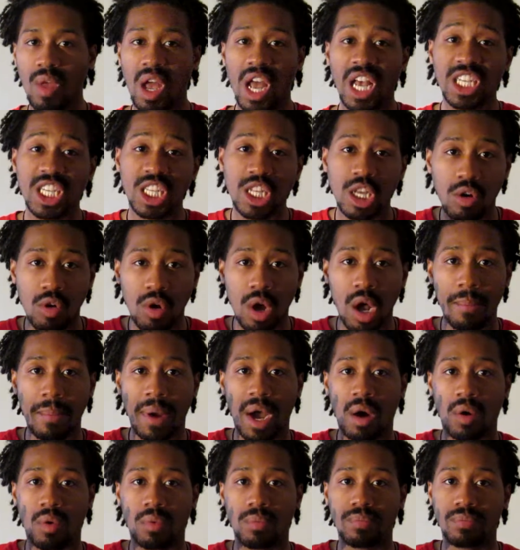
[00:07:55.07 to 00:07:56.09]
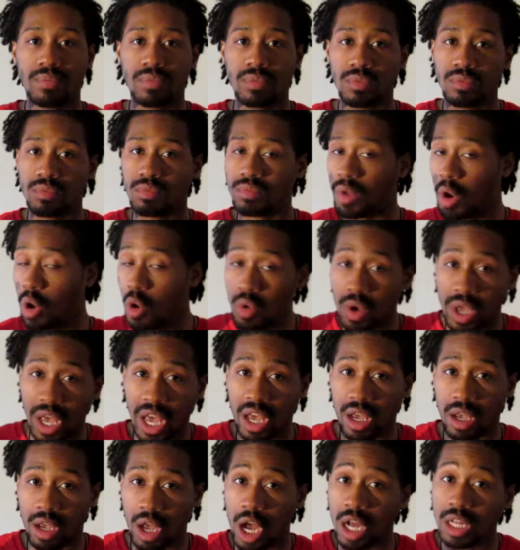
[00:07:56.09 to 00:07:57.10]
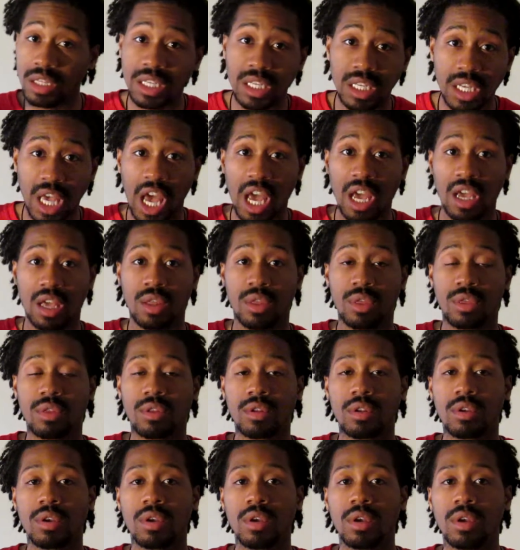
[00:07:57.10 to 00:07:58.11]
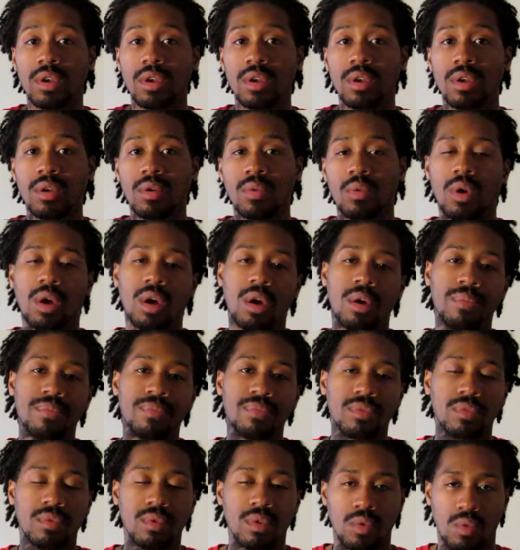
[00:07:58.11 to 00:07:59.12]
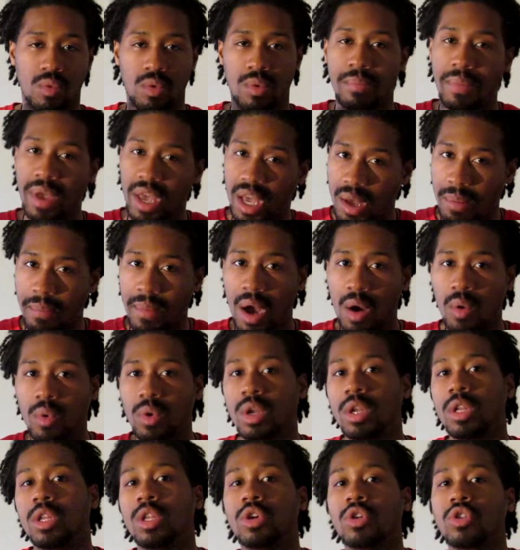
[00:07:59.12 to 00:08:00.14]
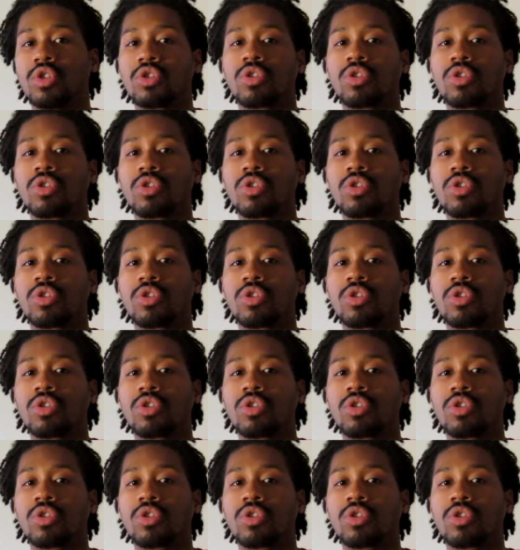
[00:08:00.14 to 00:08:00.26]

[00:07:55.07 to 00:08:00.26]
and still come out okay, unscathed. Well, we may come out with a little